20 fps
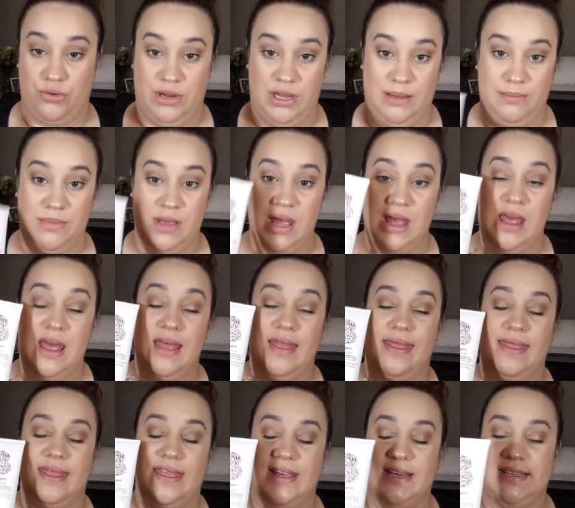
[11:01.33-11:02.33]
Cream.
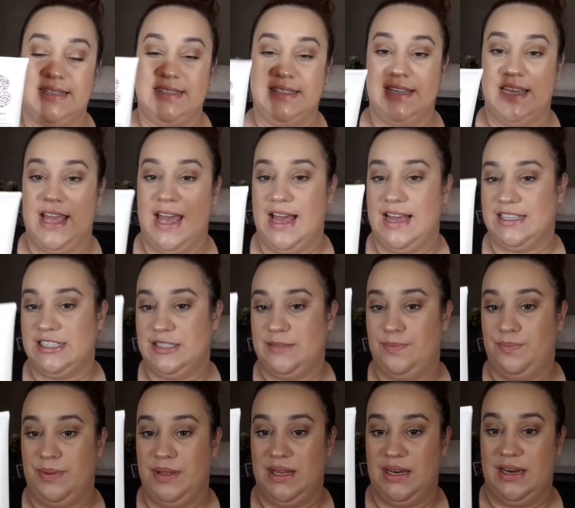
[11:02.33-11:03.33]
This has
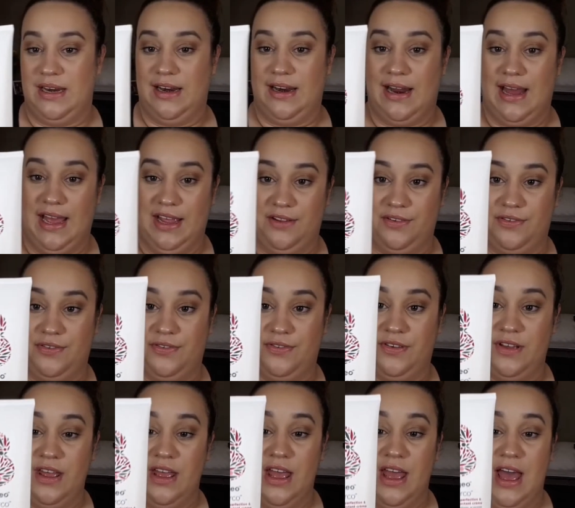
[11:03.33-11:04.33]
been life.
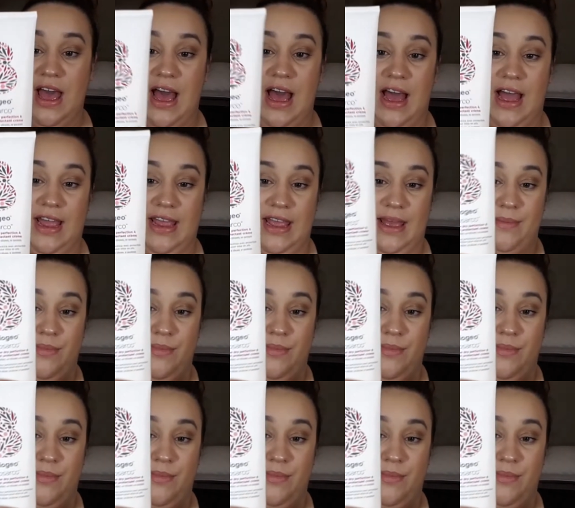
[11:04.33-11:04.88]
I